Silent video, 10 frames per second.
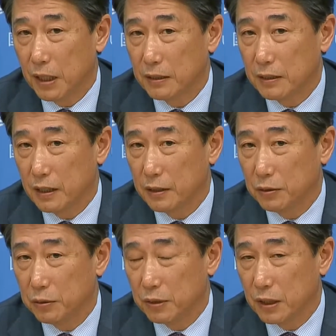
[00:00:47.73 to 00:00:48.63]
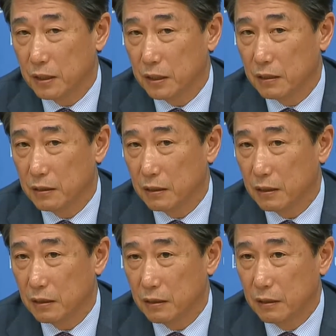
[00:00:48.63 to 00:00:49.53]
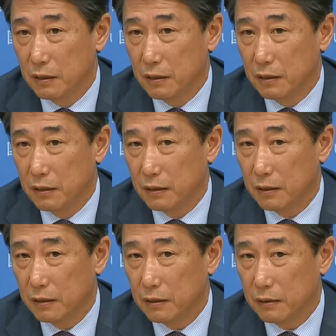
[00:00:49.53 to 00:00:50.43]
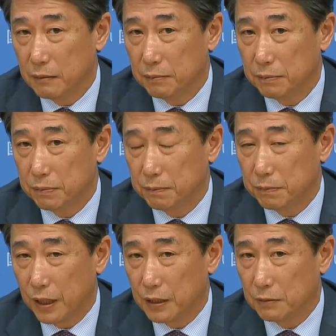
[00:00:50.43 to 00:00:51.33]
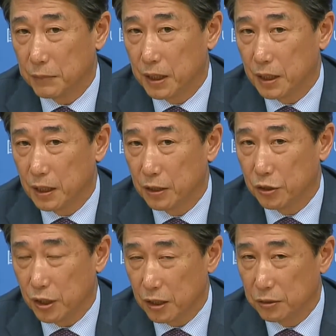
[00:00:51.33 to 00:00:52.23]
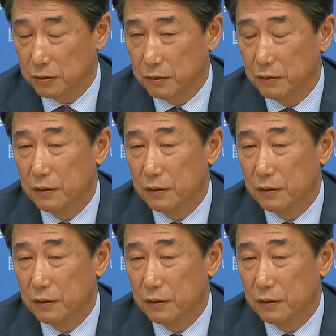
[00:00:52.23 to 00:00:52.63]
Ban said during his uh, uh press meeting in Jeju.